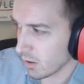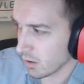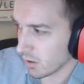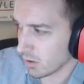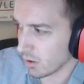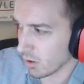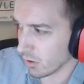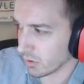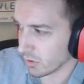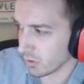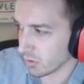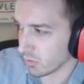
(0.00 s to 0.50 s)

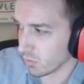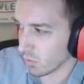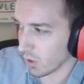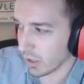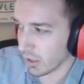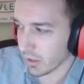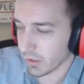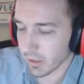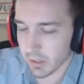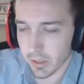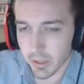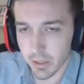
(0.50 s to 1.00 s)
"Yo, dude,
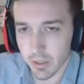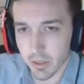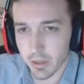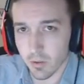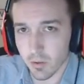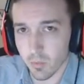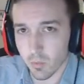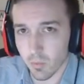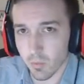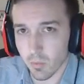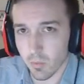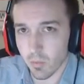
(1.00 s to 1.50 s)
why
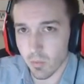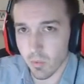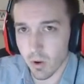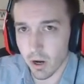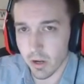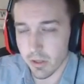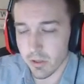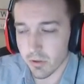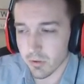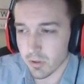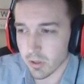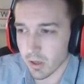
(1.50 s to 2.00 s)
uh,
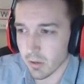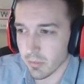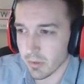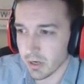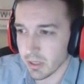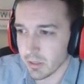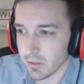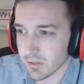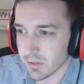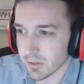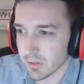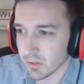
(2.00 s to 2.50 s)
why you
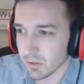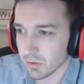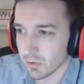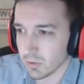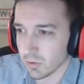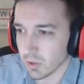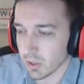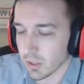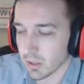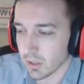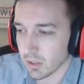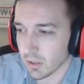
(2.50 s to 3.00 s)
coming
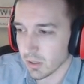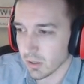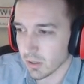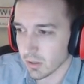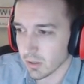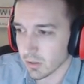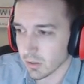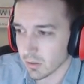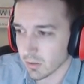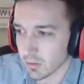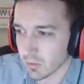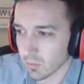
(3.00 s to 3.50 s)
into
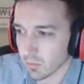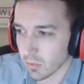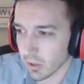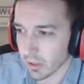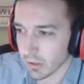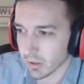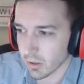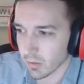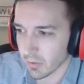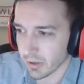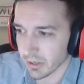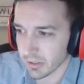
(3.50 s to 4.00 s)
uh, why
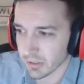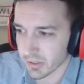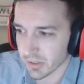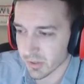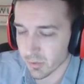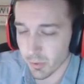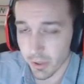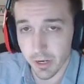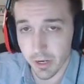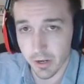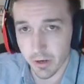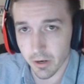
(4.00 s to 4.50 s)
you coming into
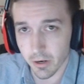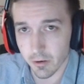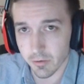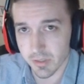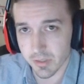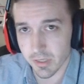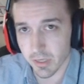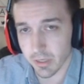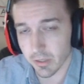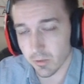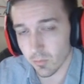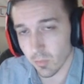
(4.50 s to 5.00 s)
Sweden?" And I
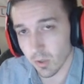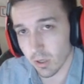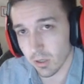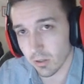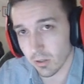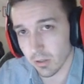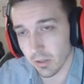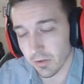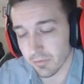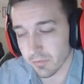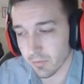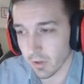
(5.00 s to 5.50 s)
was like,
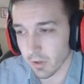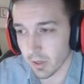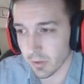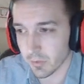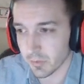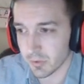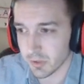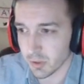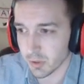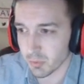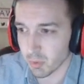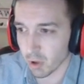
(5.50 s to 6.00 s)
"Well, I've, I
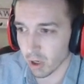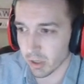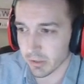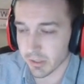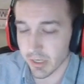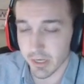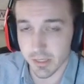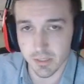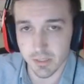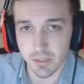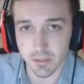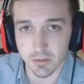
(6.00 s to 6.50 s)
do
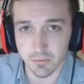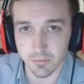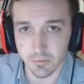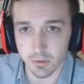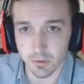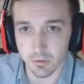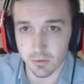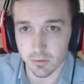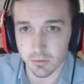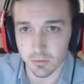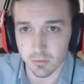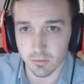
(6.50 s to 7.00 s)
broadcasting
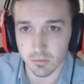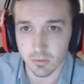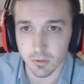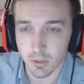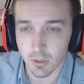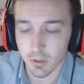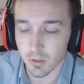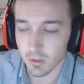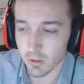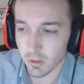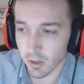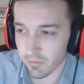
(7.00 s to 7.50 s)
for
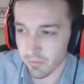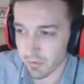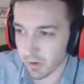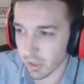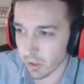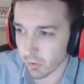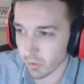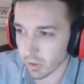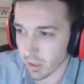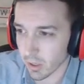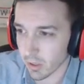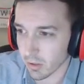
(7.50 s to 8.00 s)
a
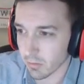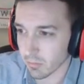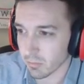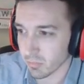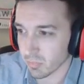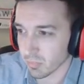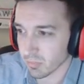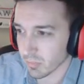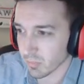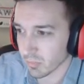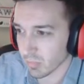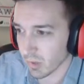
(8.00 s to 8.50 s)
video
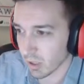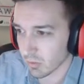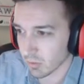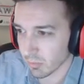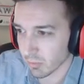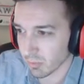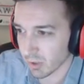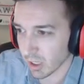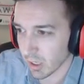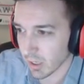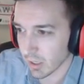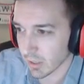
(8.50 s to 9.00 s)
game, blah blah
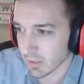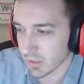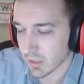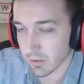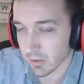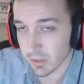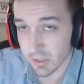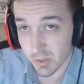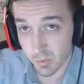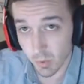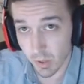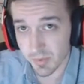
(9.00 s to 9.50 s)
blah. It's
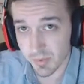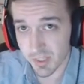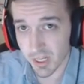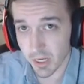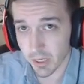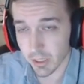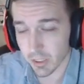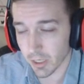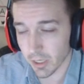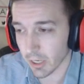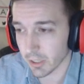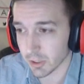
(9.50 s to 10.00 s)
on this
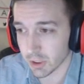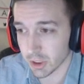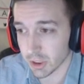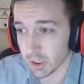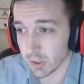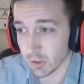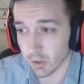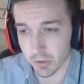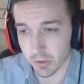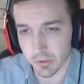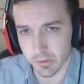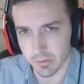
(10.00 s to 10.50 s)
website." And
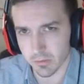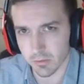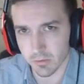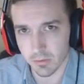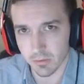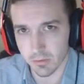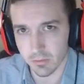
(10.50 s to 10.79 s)
she looked